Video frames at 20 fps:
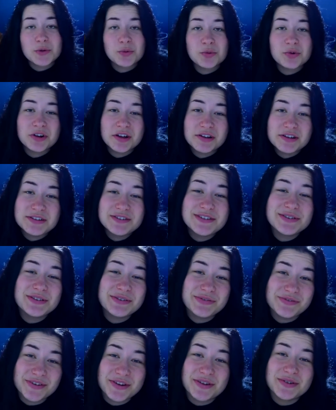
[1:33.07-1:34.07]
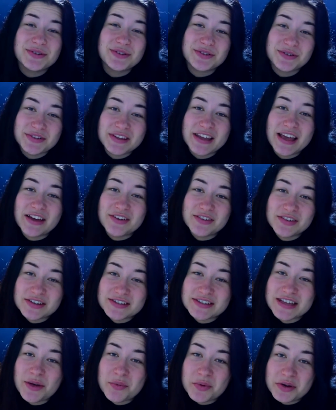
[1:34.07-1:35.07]
We're gonna do the photo shoot now
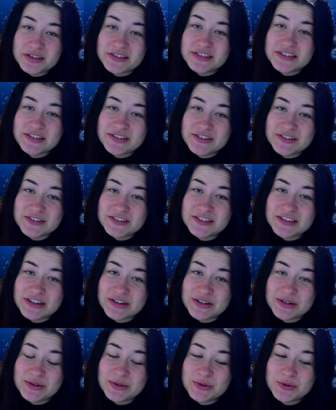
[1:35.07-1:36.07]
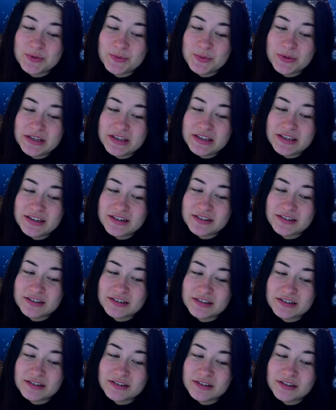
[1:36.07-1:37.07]
because I want to. So we
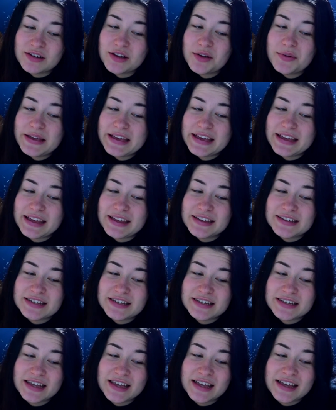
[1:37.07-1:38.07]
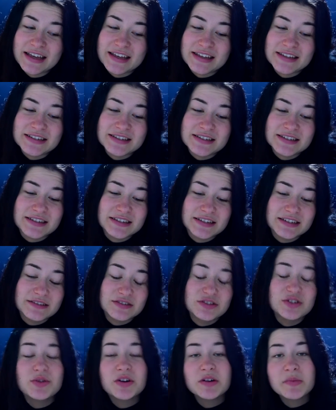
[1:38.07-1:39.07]
are gonna go ahead and
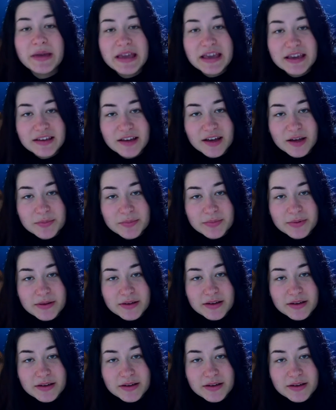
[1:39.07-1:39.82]
do our makeup.